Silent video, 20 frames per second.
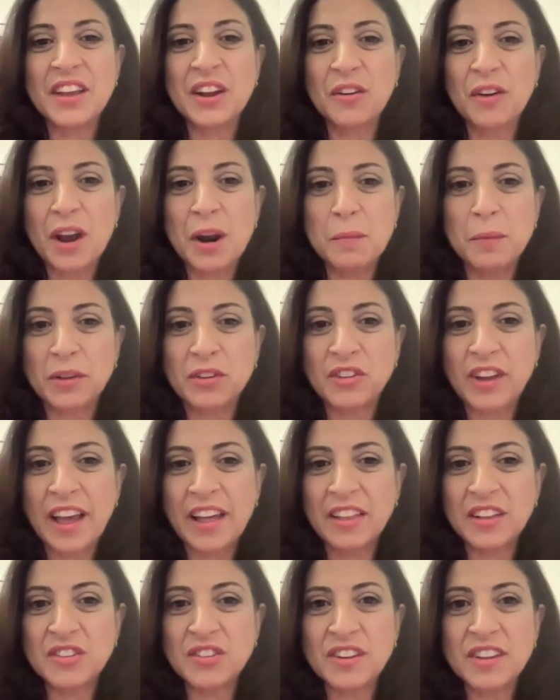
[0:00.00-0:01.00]
the incredible
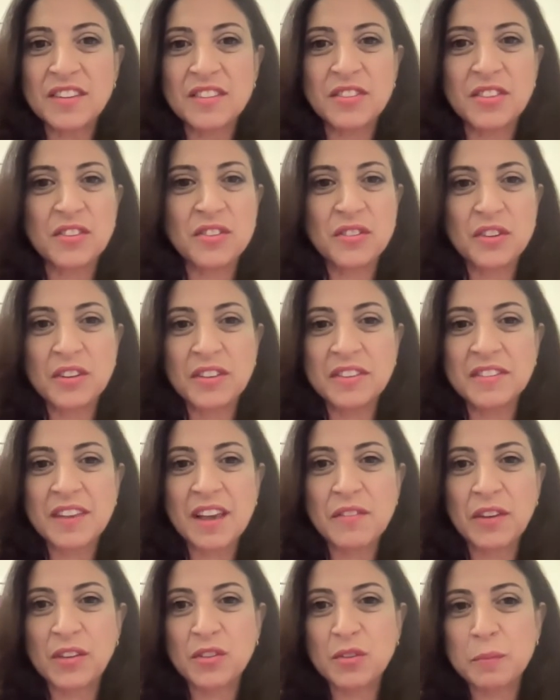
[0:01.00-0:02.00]
challenges the students
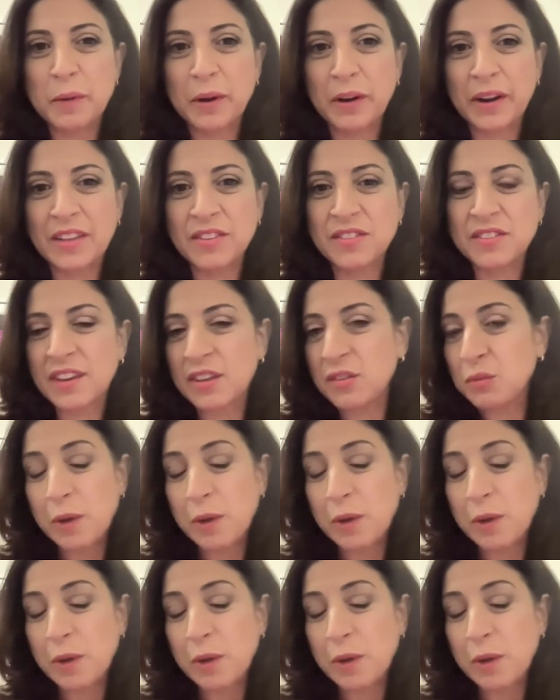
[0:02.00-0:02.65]
have experienced,